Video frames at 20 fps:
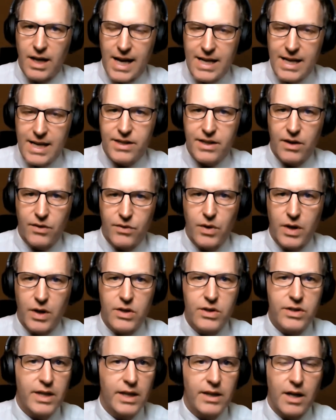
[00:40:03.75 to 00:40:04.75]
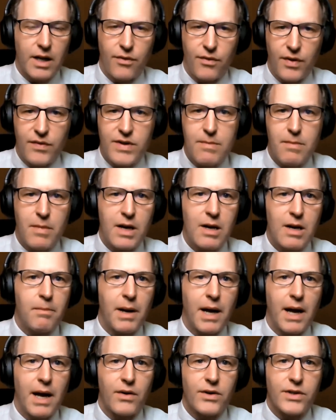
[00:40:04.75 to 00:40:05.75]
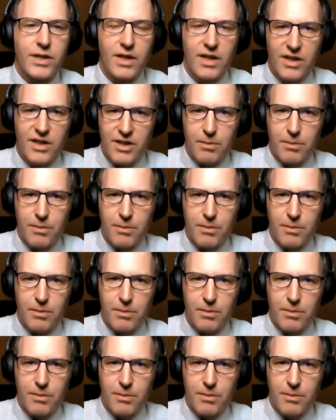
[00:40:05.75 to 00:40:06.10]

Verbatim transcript: is, are you saying that a fifty million pound